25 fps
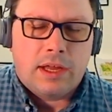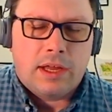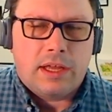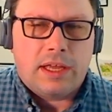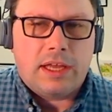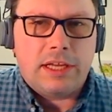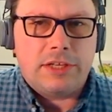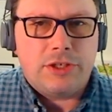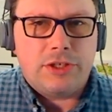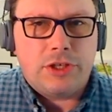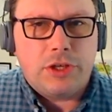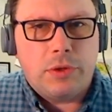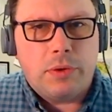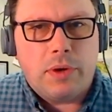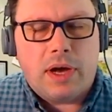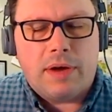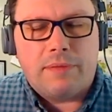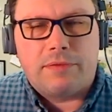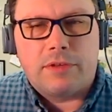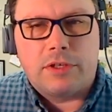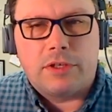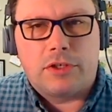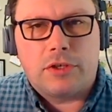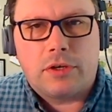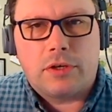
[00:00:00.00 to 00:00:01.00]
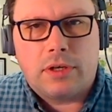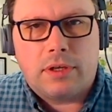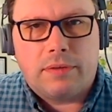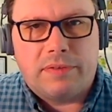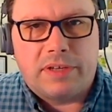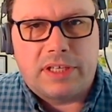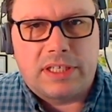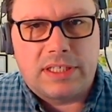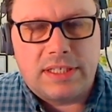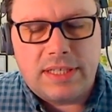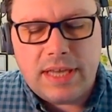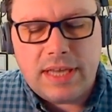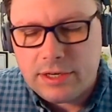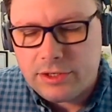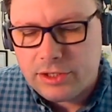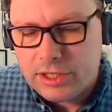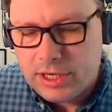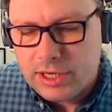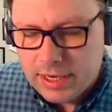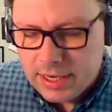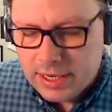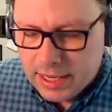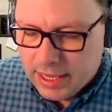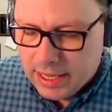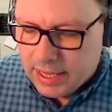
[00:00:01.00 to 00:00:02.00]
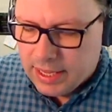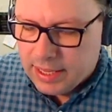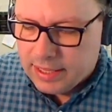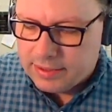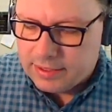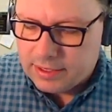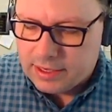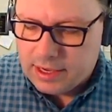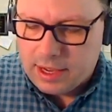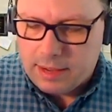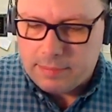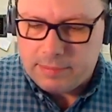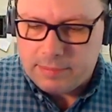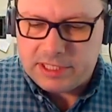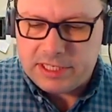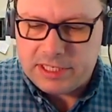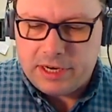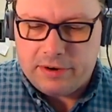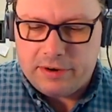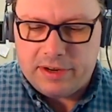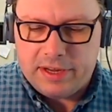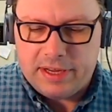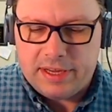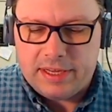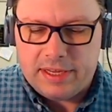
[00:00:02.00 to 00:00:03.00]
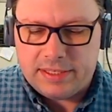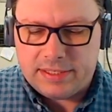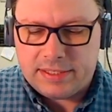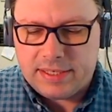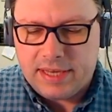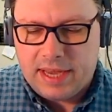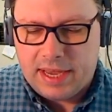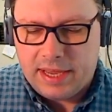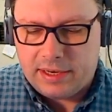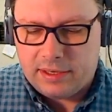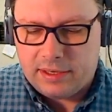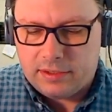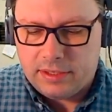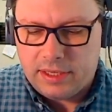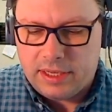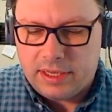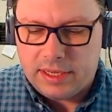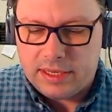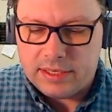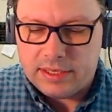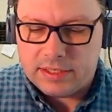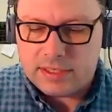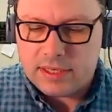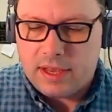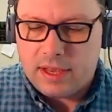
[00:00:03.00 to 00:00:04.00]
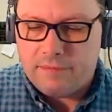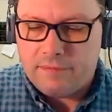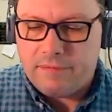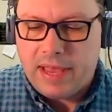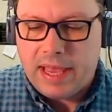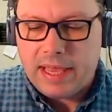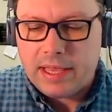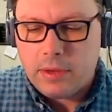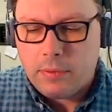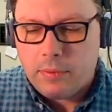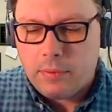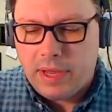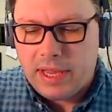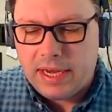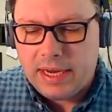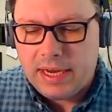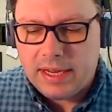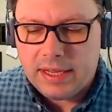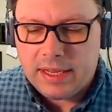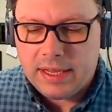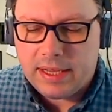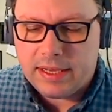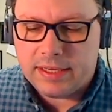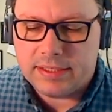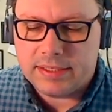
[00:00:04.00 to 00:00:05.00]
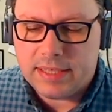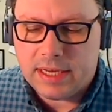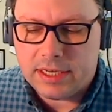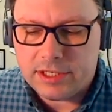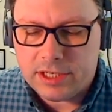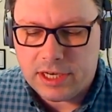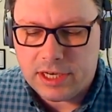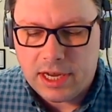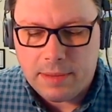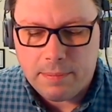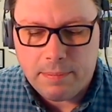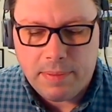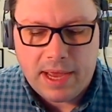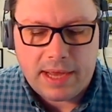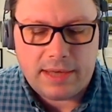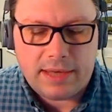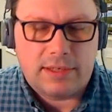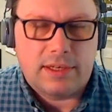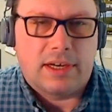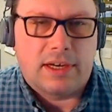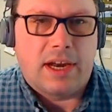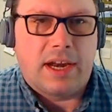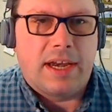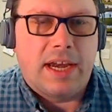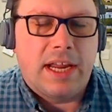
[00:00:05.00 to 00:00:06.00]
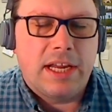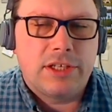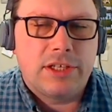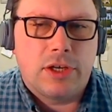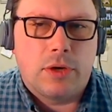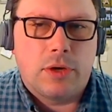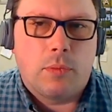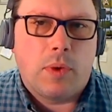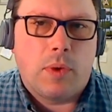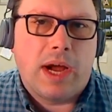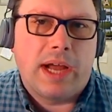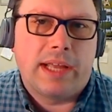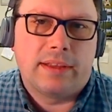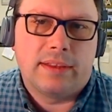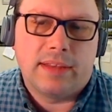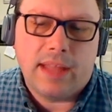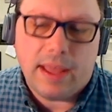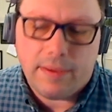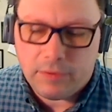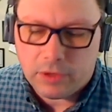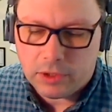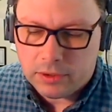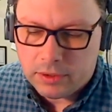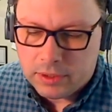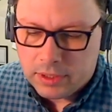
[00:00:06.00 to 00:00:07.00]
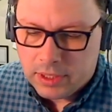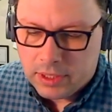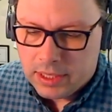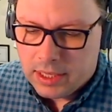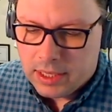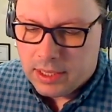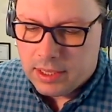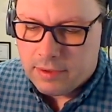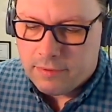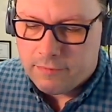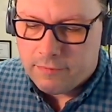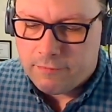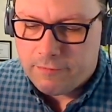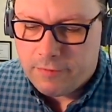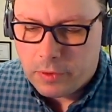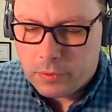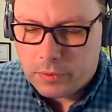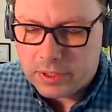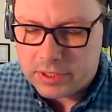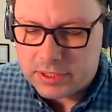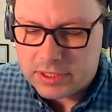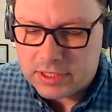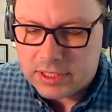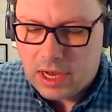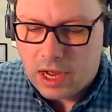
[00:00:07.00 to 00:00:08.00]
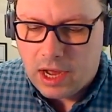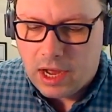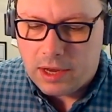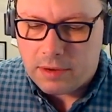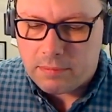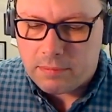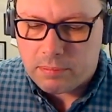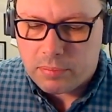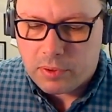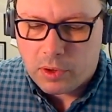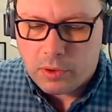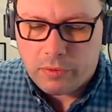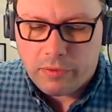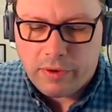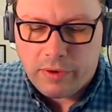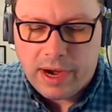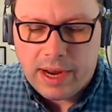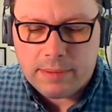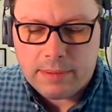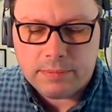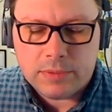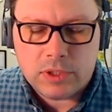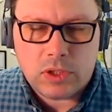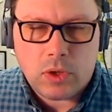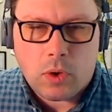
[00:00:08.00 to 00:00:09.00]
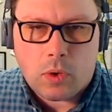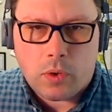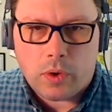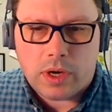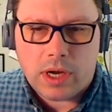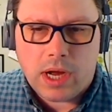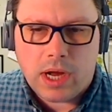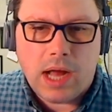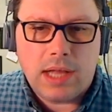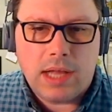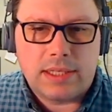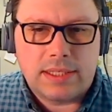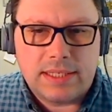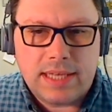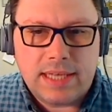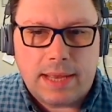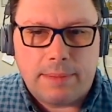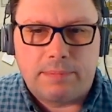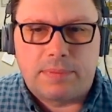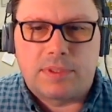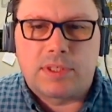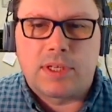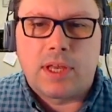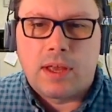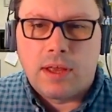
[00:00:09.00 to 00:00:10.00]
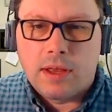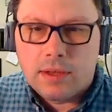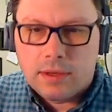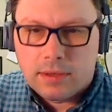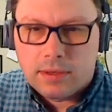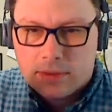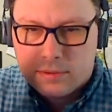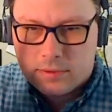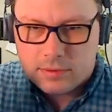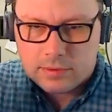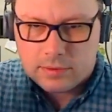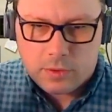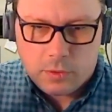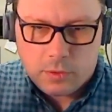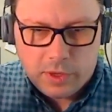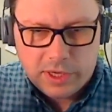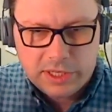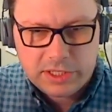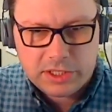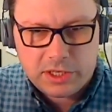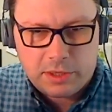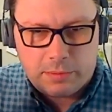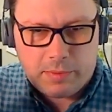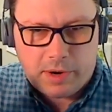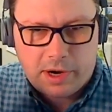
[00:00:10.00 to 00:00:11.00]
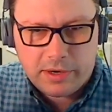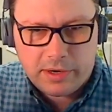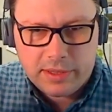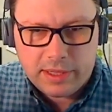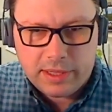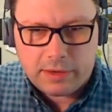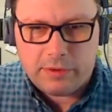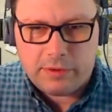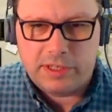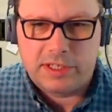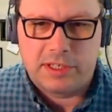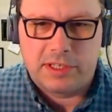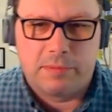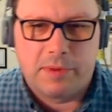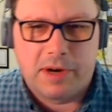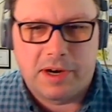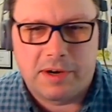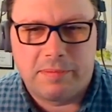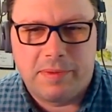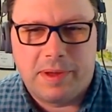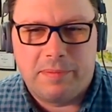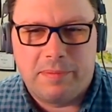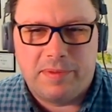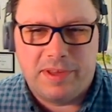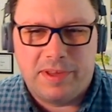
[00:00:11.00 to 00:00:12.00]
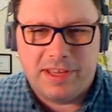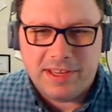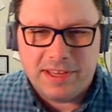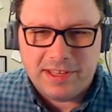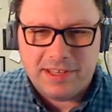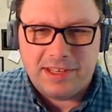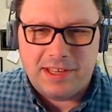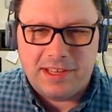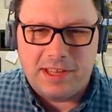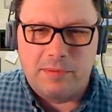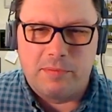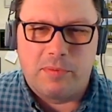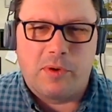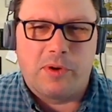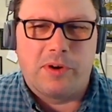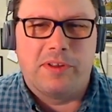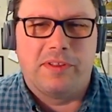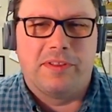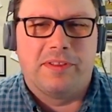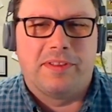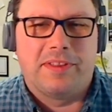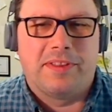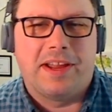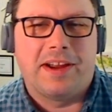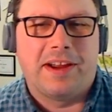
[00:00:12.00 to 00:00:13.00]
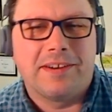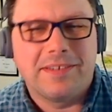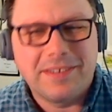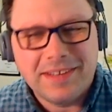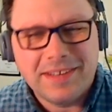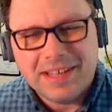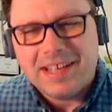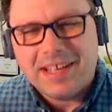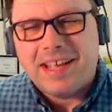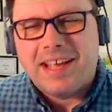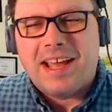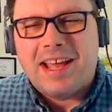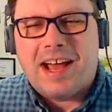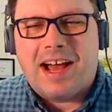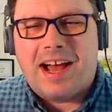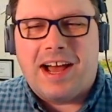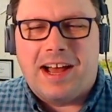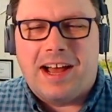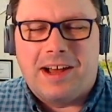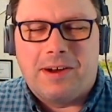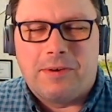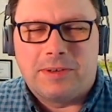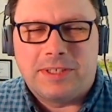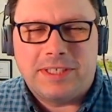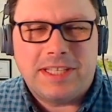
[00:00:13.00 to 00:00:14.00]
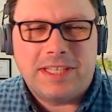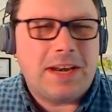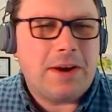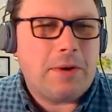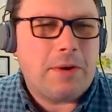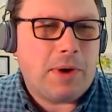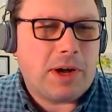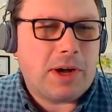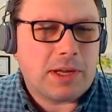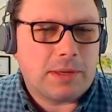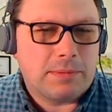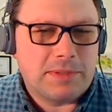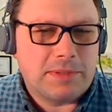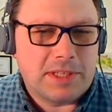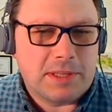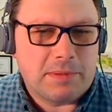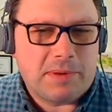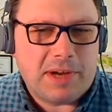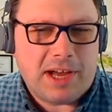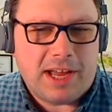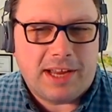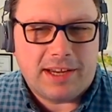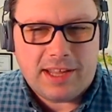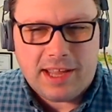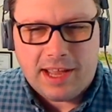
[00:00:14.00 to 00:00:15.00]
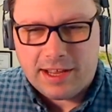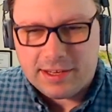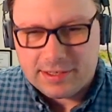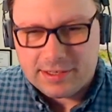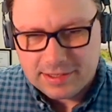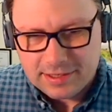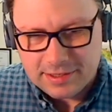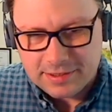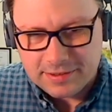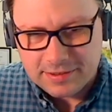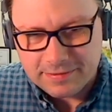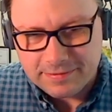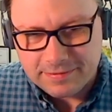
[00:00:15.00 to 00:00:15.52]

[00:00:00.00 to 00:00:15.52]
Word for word: issue of the Journal of Extension. The commentary's title is Evaluating Extension Impact on a Nationwide Level, Focus on Programs or Concepts, question mark. That question mark might be important there. Uh, Dena, welcome to the podcast.